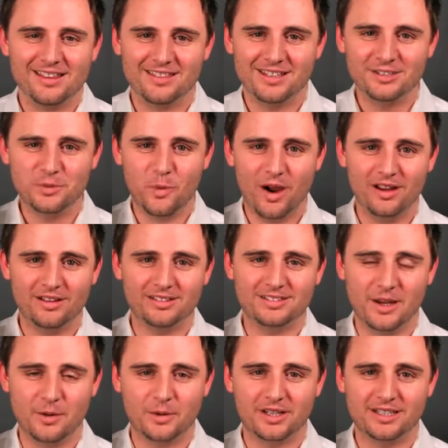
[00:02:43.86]
This wireless
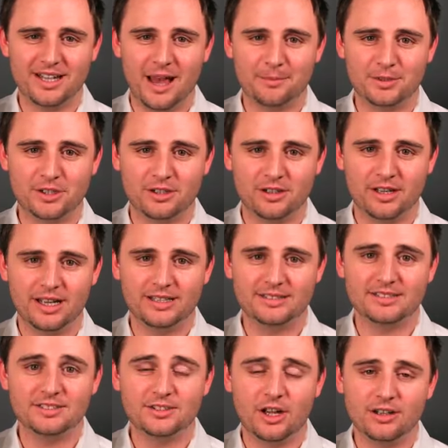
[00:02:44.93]
network adapter is
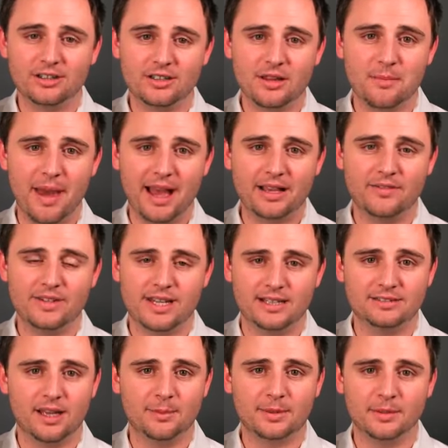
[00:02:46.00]
installed into the back of a
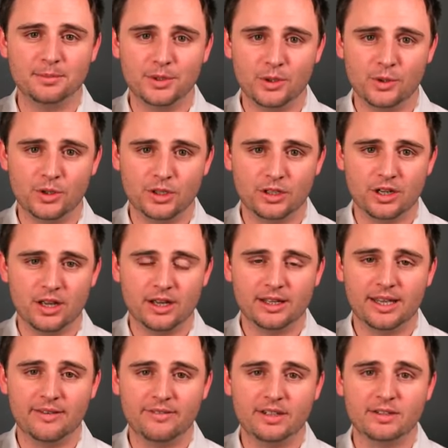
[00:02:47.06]
desktop computer,
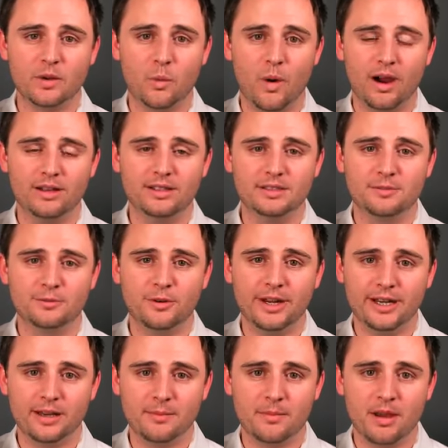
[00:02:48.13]
giving it the wireless
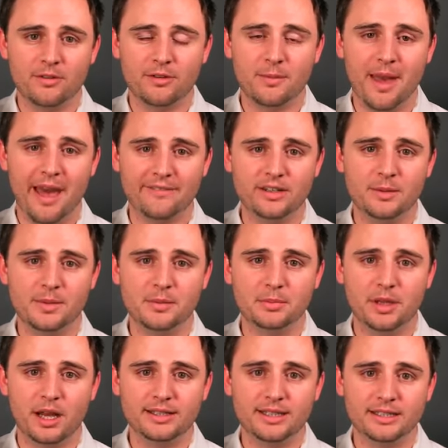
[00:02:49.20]
freedom from having to be
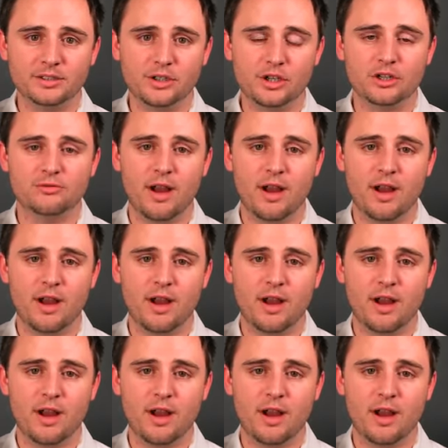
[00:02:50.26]
plugged into your